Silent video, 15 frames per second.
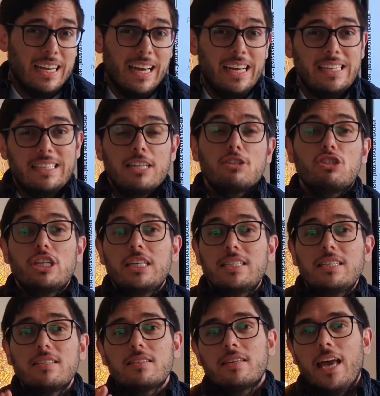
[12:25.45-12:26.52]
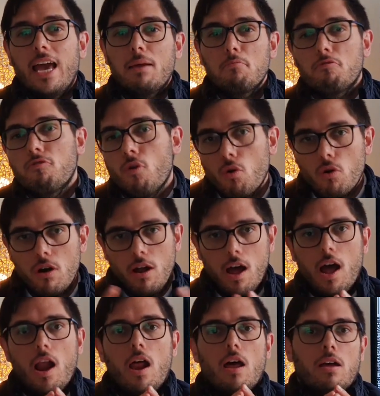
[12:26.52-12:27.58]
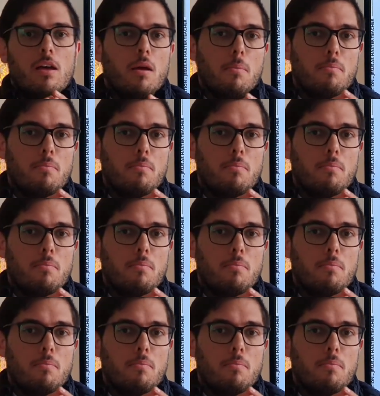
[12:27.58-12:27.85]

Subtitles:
is that Jesus came for a